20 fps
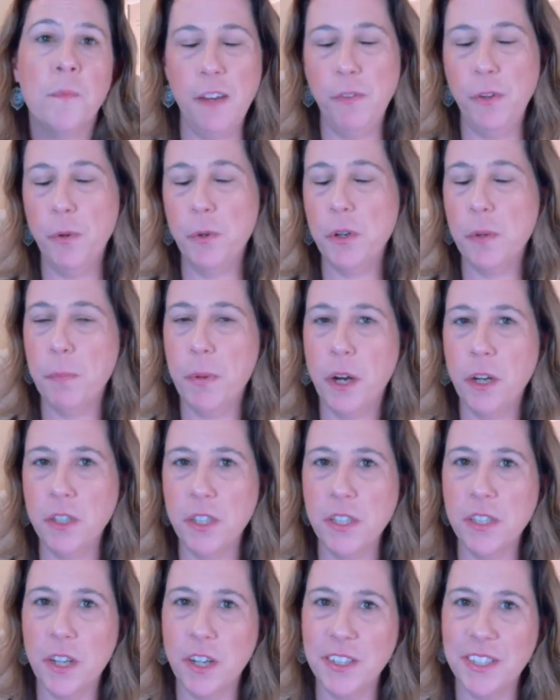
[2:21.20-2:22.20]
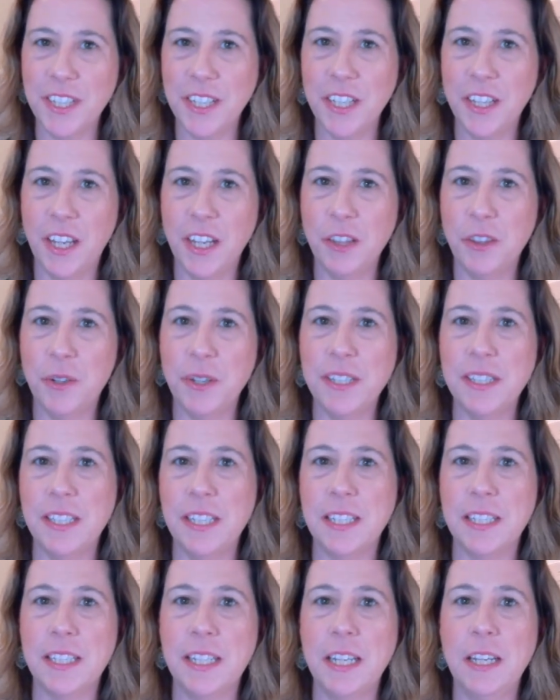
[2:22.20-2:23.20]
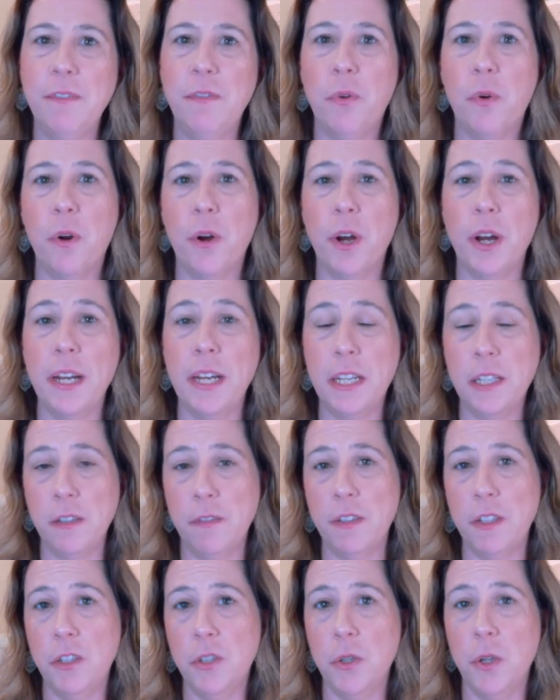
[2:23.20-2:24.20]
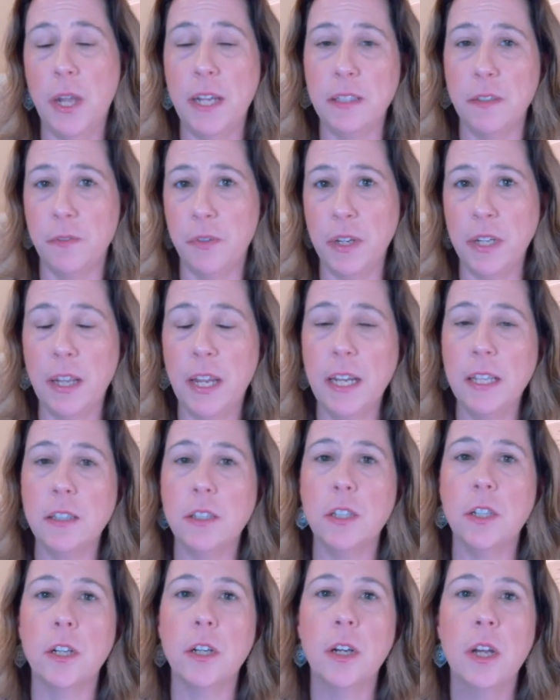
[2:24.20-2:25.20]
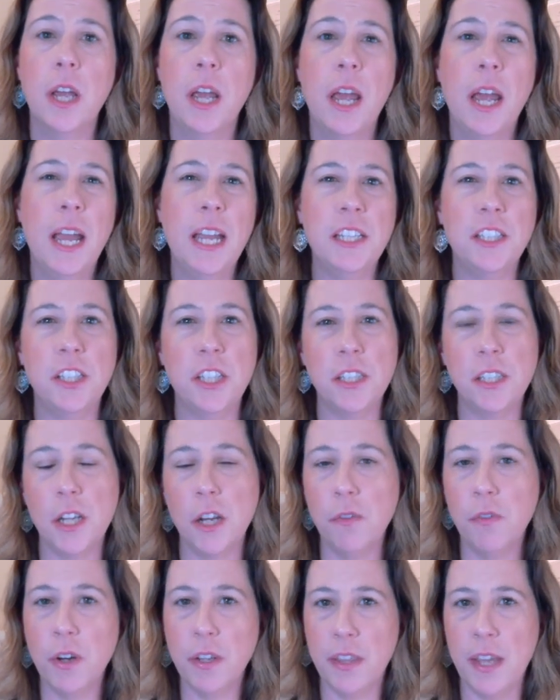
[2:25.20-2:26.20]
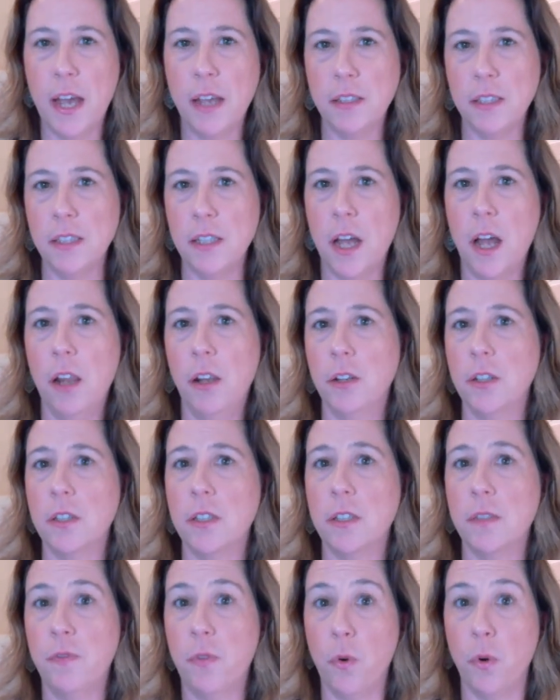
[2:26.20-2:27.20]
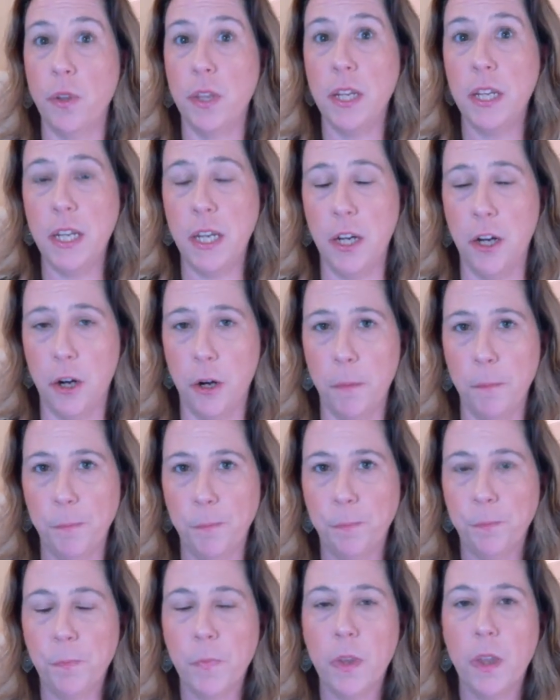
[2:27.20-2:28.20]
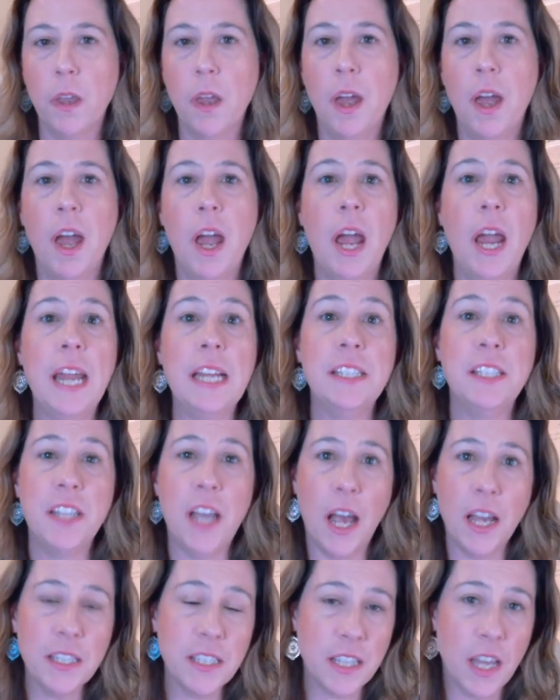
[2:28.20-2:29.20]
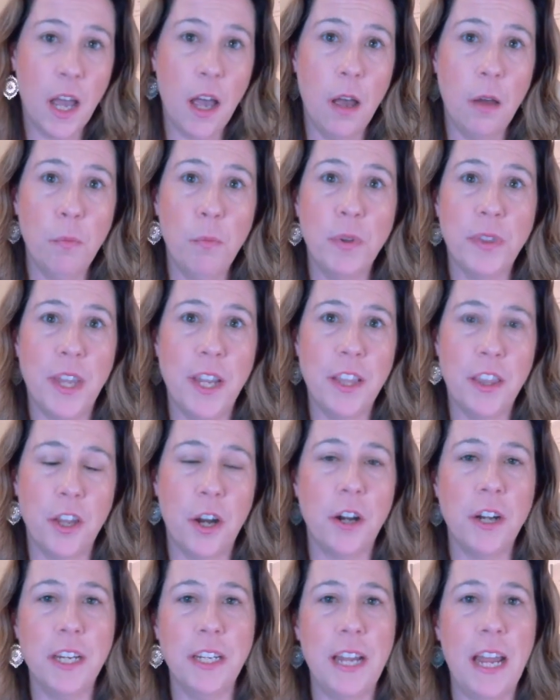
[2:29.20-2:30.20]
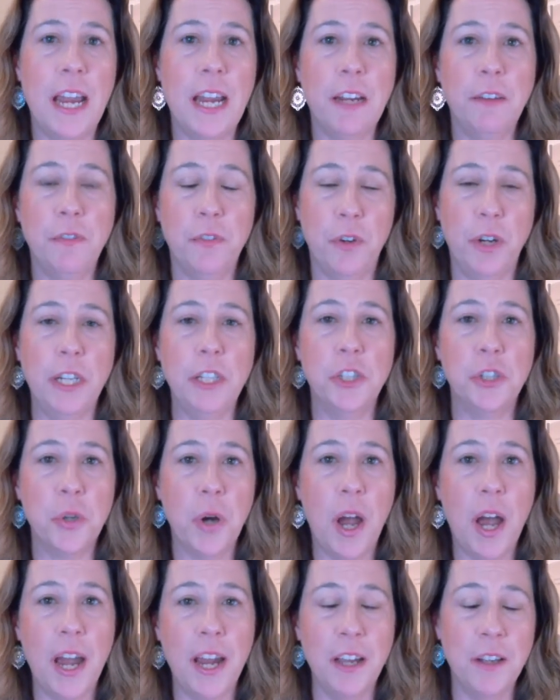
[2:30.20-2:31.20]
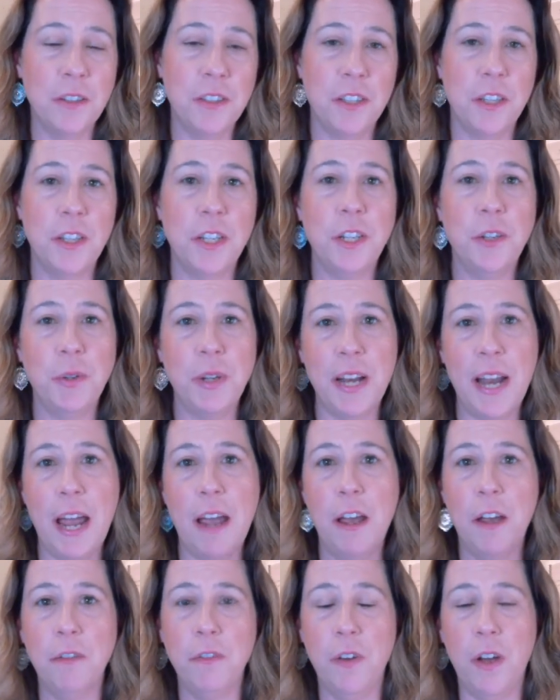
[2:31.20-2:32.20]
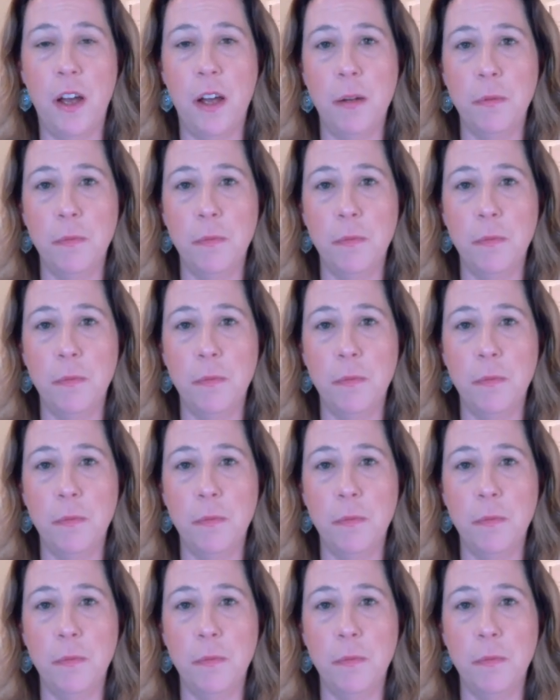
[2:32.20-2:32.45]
If you were to purchase Articulate 360 for an individual as a freelancer, it's just over $1,000 for the year. It does come with a 30-day free trial so that you can have